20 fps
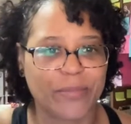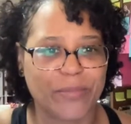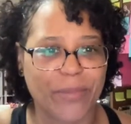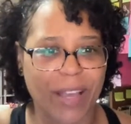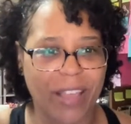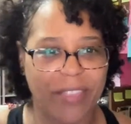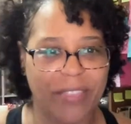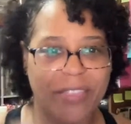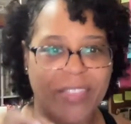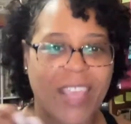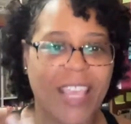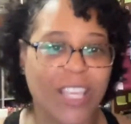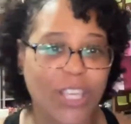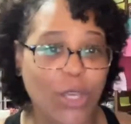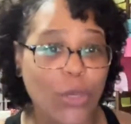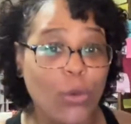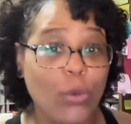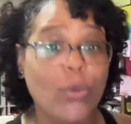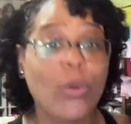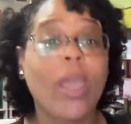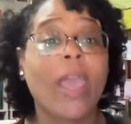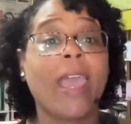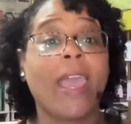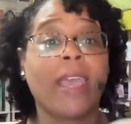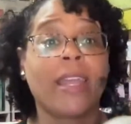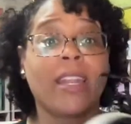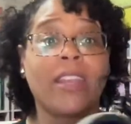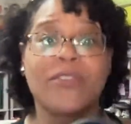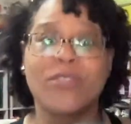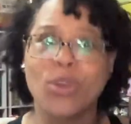but thank you.
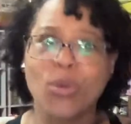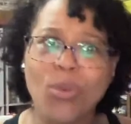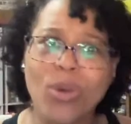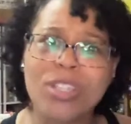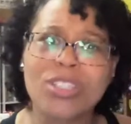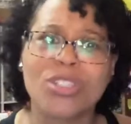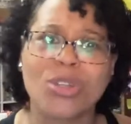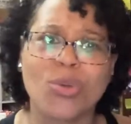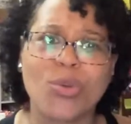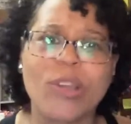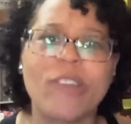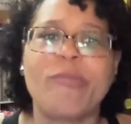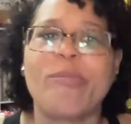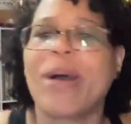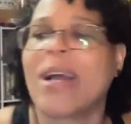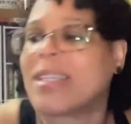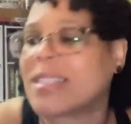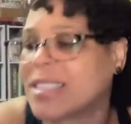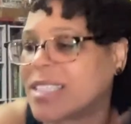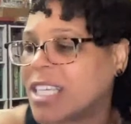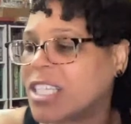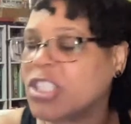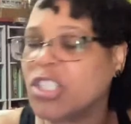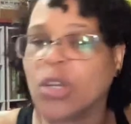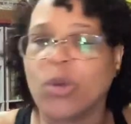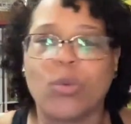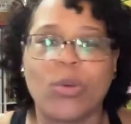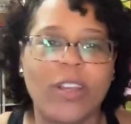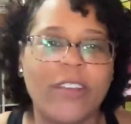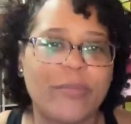And if you want your whiff box, get
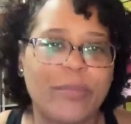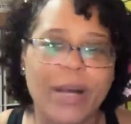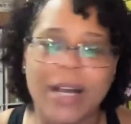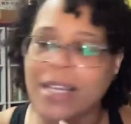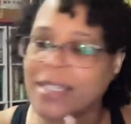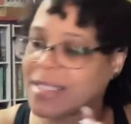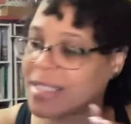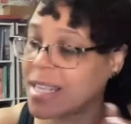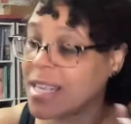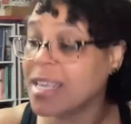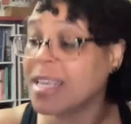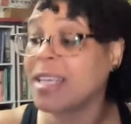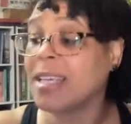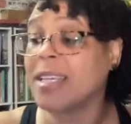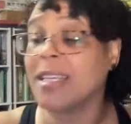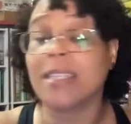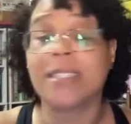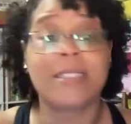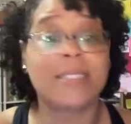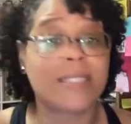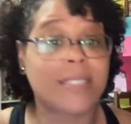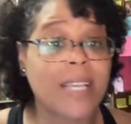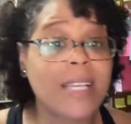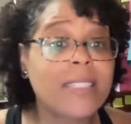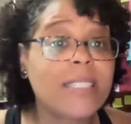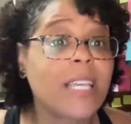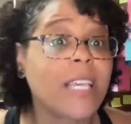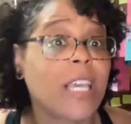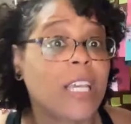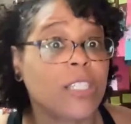your whiff box.
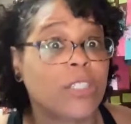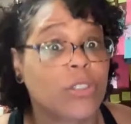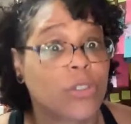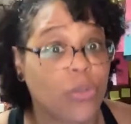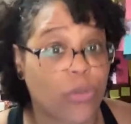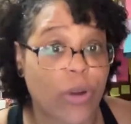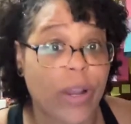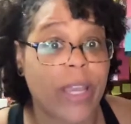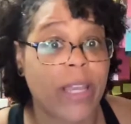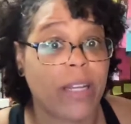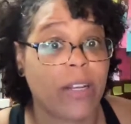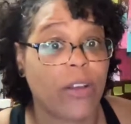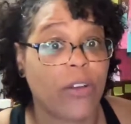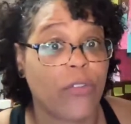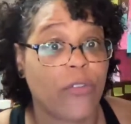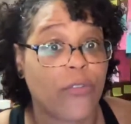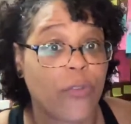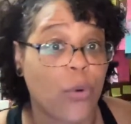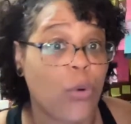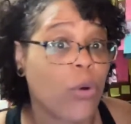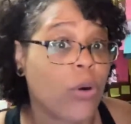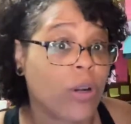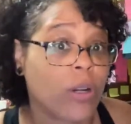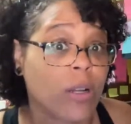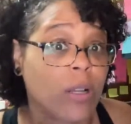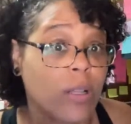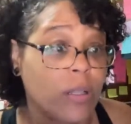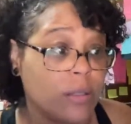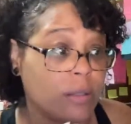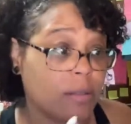Scentsy is great
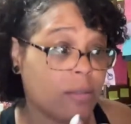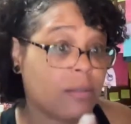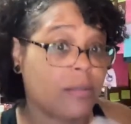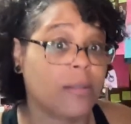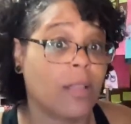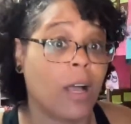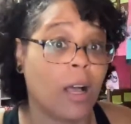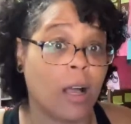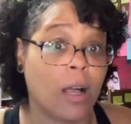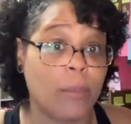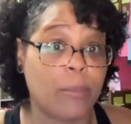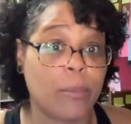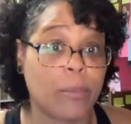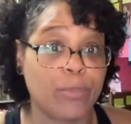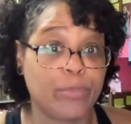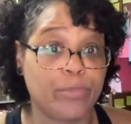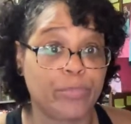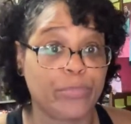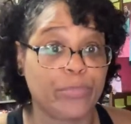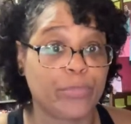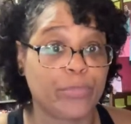for um